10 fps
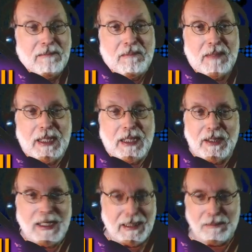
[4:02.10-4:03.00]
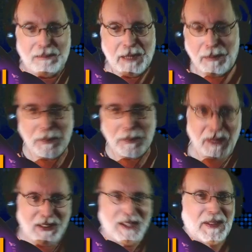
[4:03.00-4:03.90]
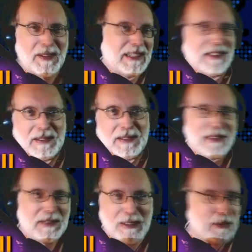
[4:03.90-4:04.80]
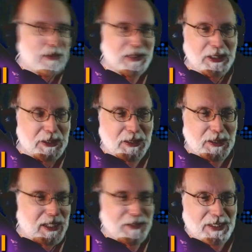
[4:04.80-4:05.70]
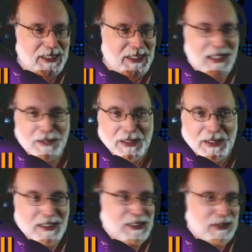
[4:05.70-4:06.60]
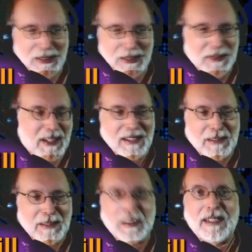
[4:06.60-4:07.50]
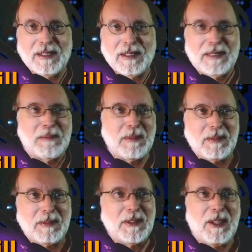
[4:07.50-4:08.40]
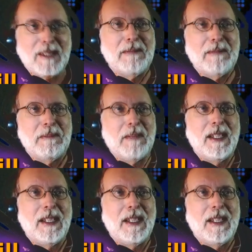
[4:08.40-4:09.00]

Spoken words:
You come up with a theory. You use your cleverness. You look around. I mean, there's a long...